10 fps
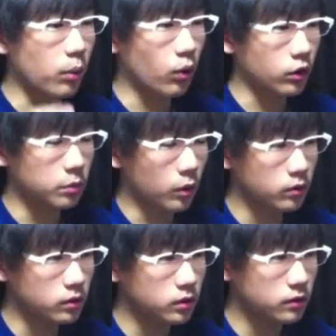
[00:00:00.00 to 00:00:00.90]
pork
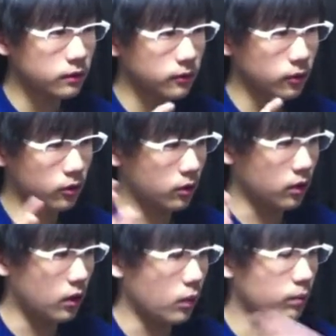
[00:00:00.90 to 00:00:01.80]
bones for
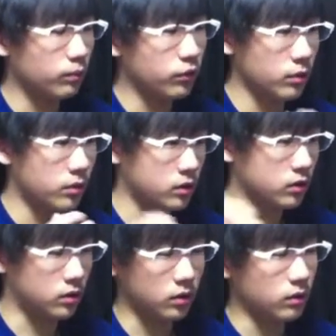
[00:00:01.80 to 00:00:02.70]
pretty
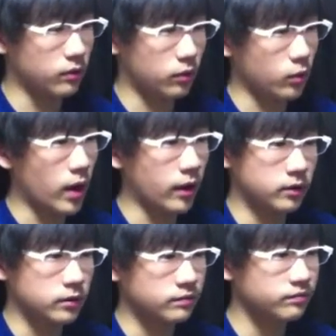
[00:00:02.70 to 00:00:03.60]
much for a while.